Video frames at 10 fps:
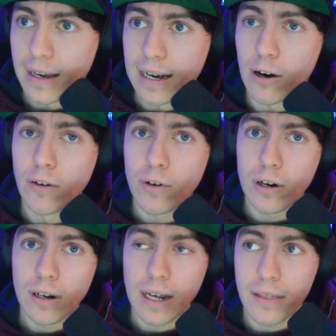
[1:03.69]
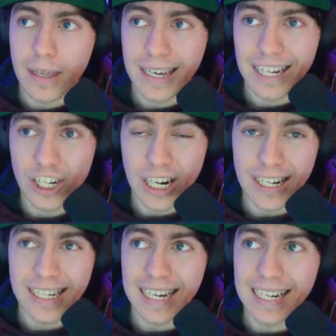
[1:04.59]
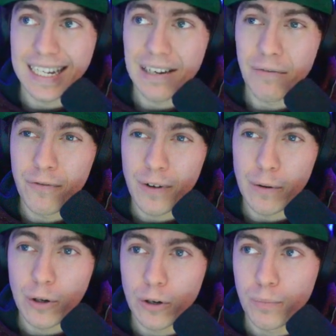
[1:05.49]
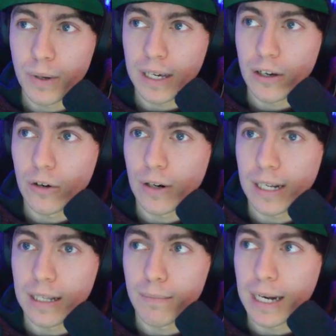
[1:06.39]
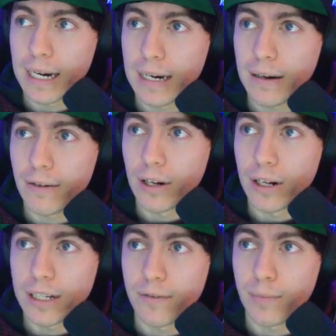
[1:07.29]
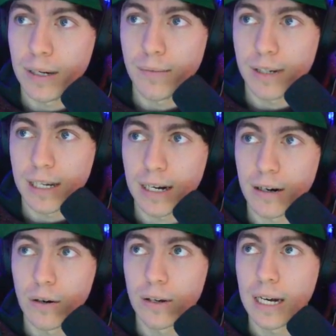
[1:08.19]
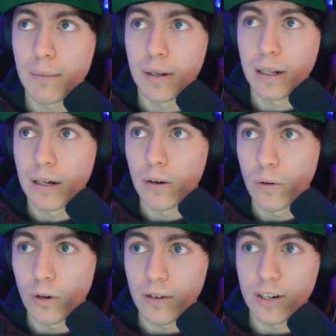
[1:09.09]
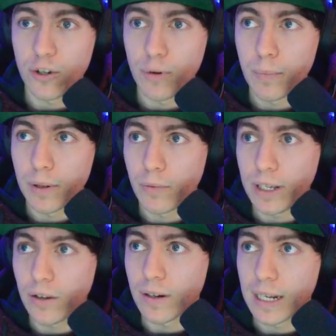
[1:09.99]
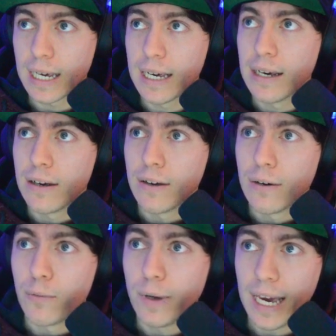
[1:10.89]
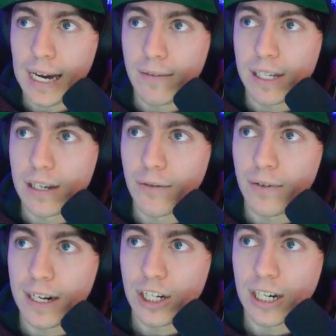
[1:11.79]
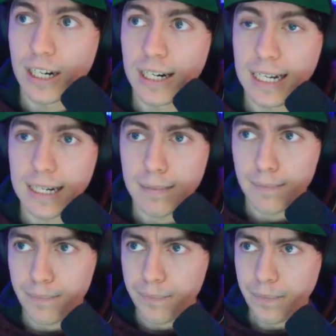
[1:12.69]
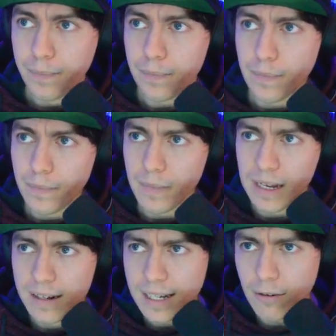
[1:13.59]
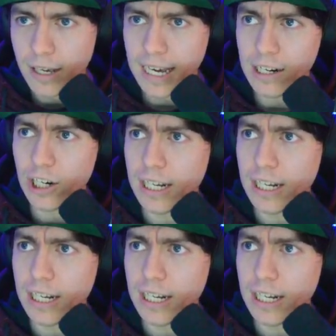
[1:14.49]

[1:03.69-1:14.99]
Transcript: Overall, I think Jellicent is a very good pick currently in the meta. Lots of peeps are double or even triple weak to it. We have a Surfetched in the lead. There's an occasional lead.